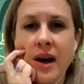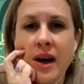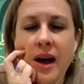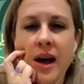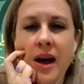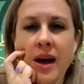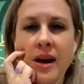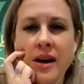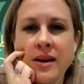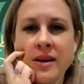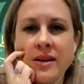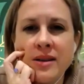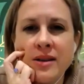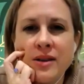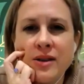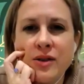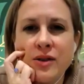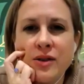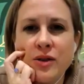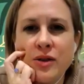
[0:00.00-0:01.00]
and
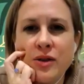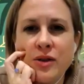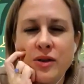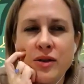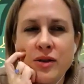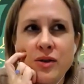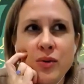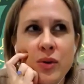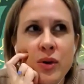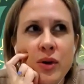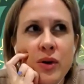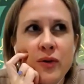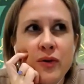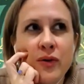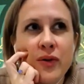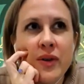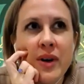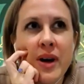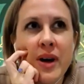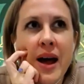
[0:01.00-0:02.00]
sort of
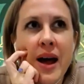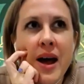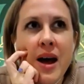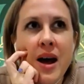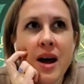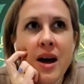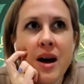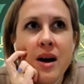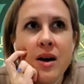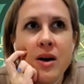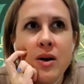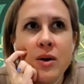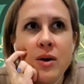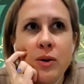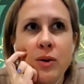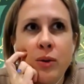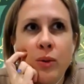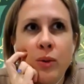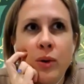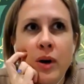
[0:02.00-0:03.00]

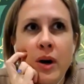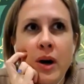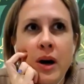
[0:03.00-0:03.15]
how